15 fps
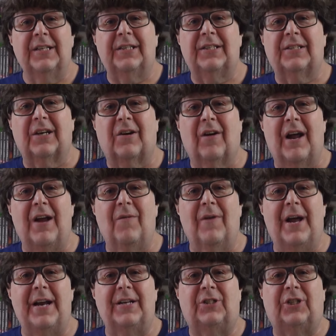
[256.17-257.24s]
this is a great
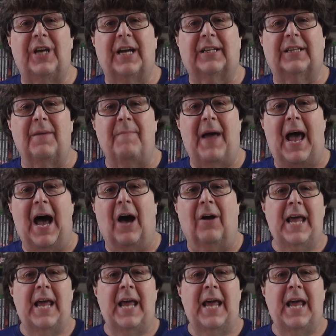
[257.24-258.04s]
way to check them out.